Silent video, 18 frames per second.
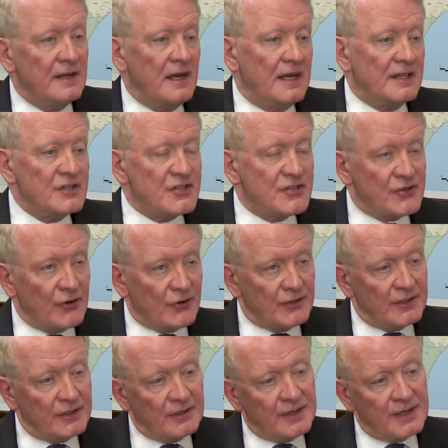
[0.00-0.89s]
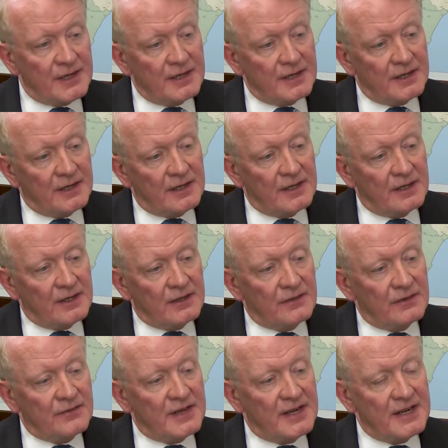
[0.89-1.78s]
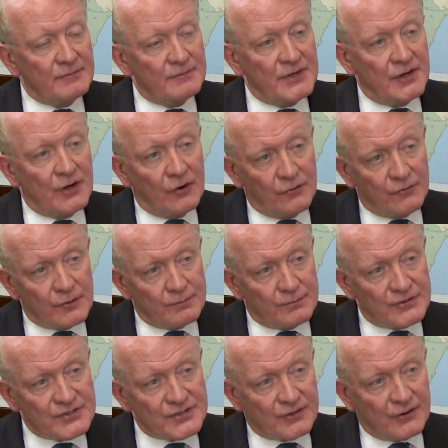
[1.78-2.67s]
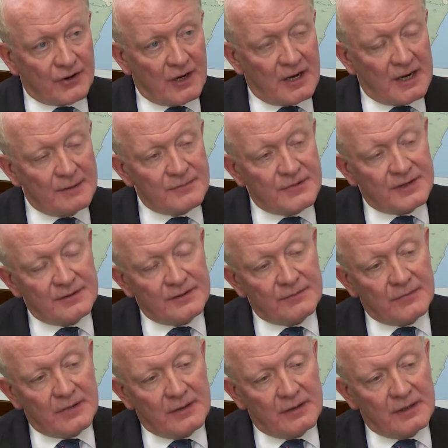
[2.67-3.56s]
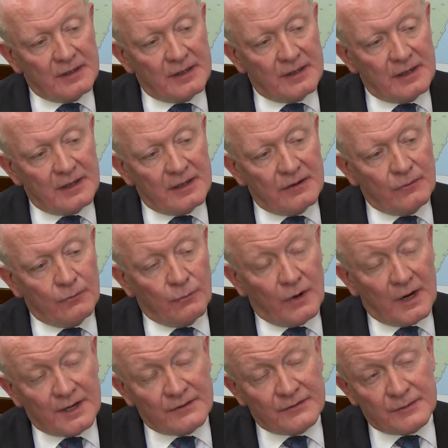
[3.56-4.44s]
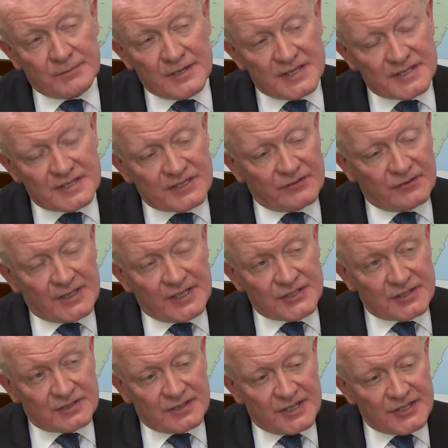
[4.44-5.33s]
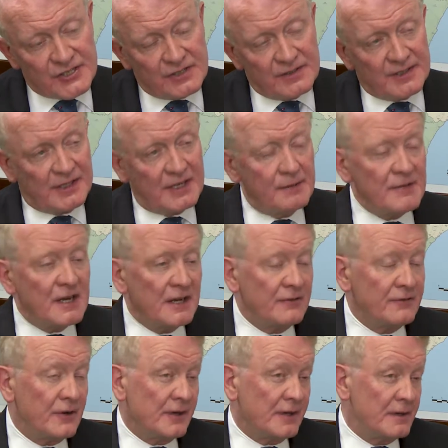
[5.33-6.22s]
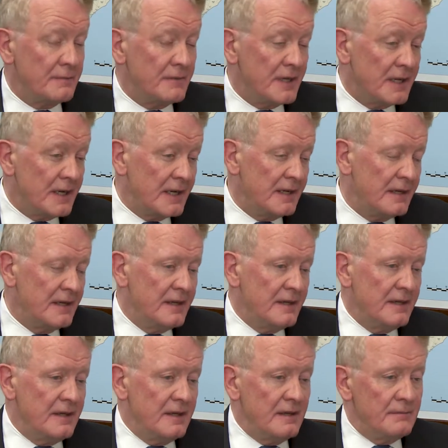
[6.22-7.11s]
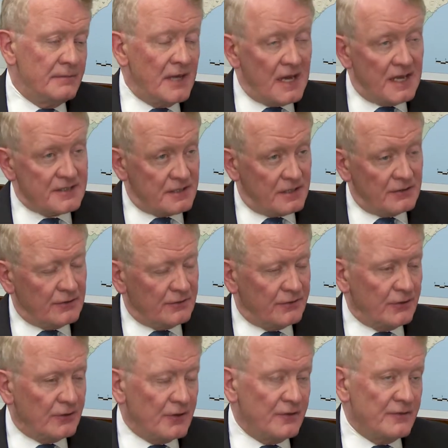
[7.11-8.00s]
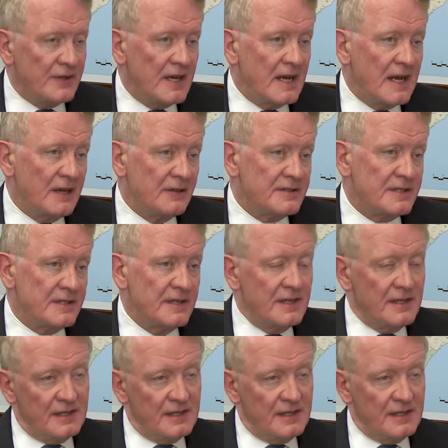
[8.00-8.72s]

And certainly they have been overprescribed, and one of the pieces of legislation that came out of our committee and passed on the floor of the House